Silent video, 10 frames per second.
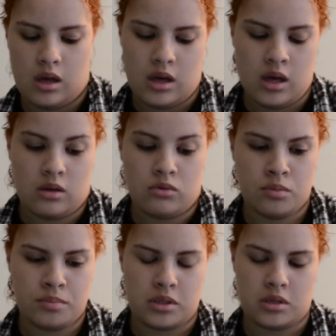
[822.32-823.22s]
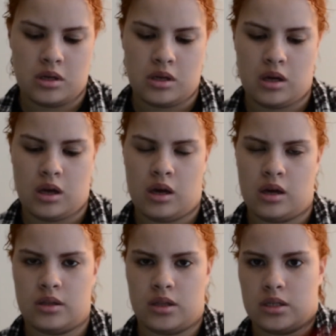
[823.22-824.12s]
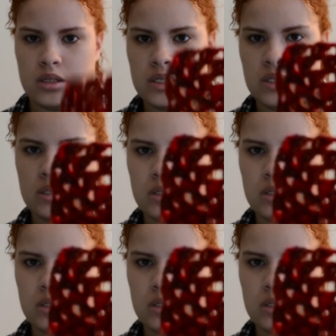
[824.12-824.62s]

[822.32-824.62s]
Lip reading: And, oops. And this is